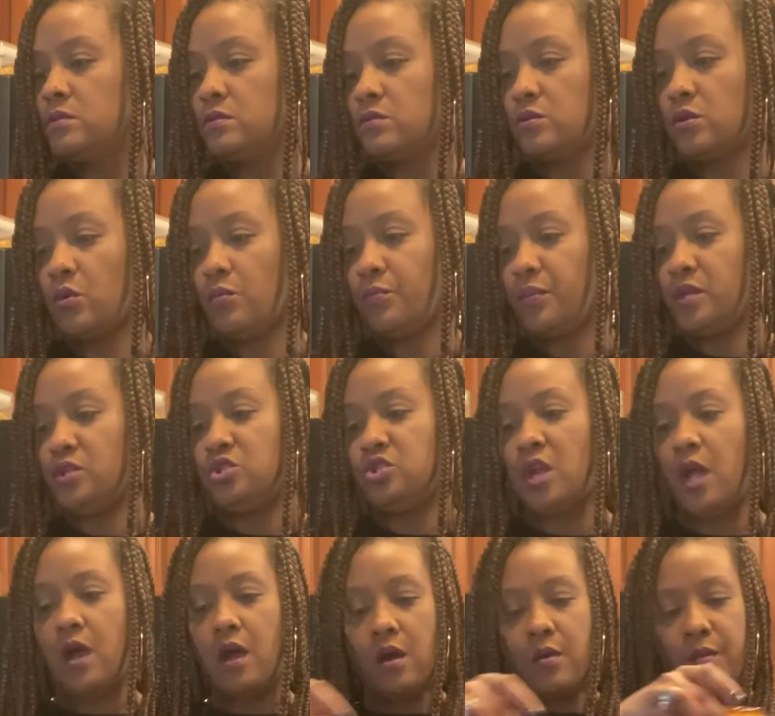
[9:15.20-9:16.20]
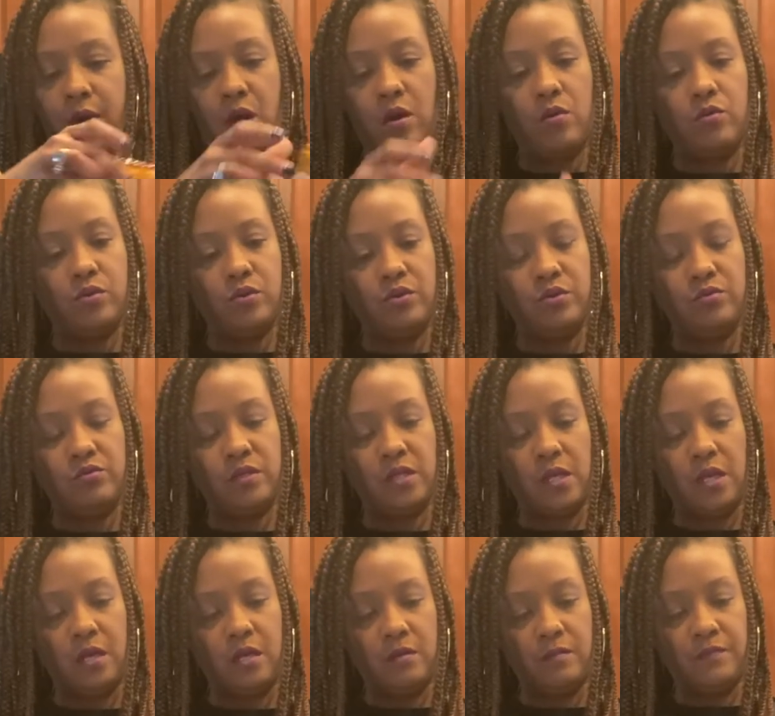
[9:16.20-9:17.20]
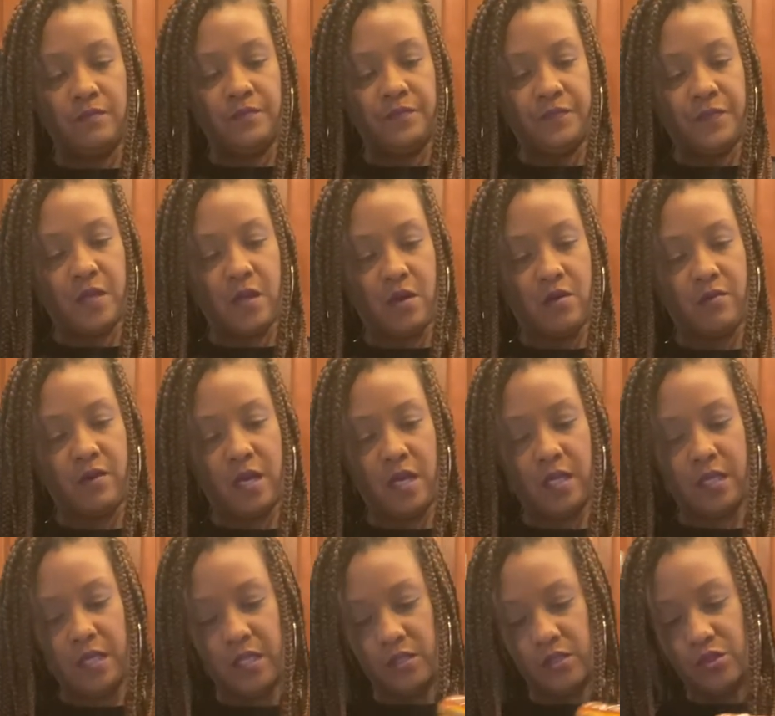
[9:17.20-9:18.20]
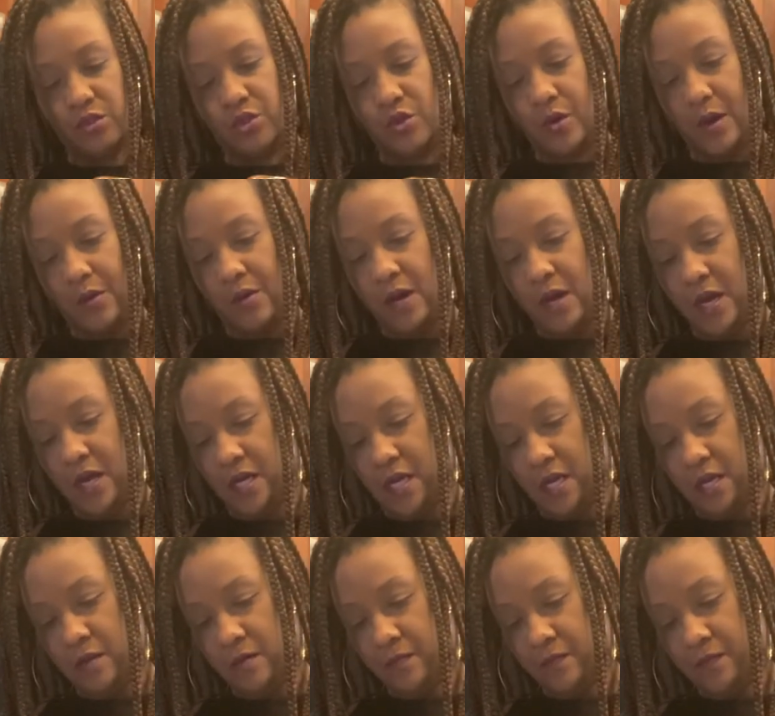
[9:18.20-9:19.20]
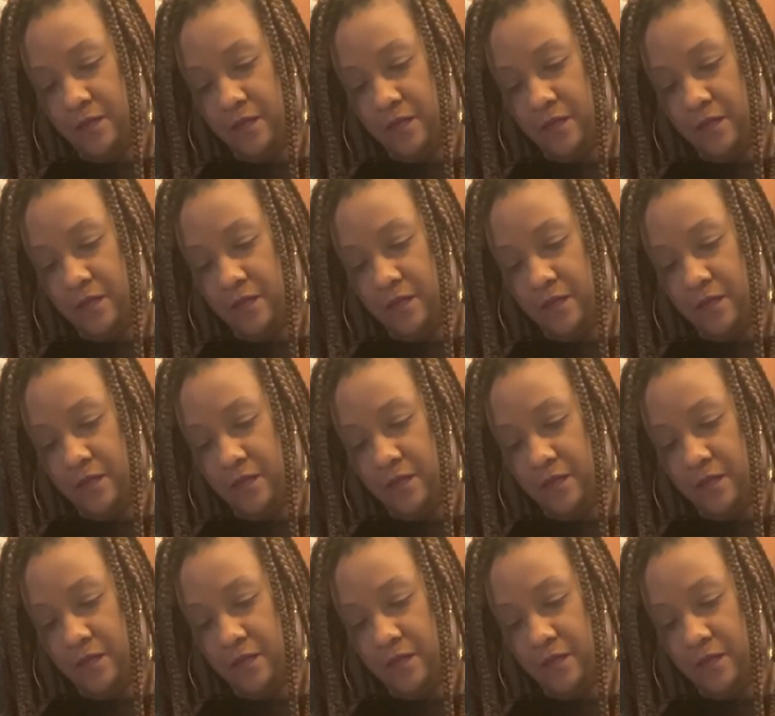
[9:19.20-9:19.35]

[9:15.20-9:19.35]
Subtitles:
don't be shy about using it. All right, and let's do our honey.